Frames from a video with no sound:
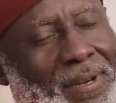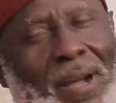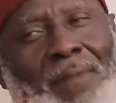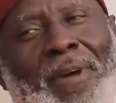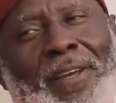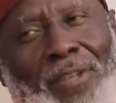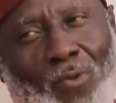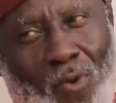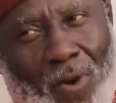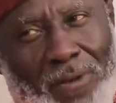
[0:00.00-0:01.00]
how am I the
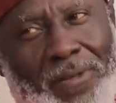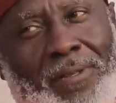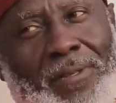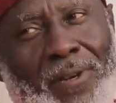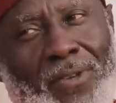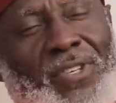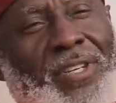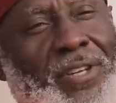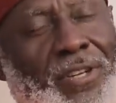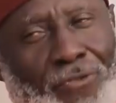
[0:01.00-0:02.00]
one
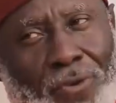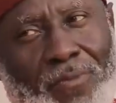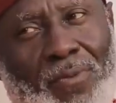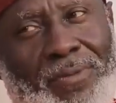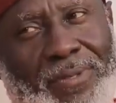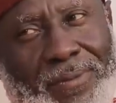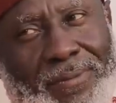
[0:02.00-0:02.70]
causing the troubles?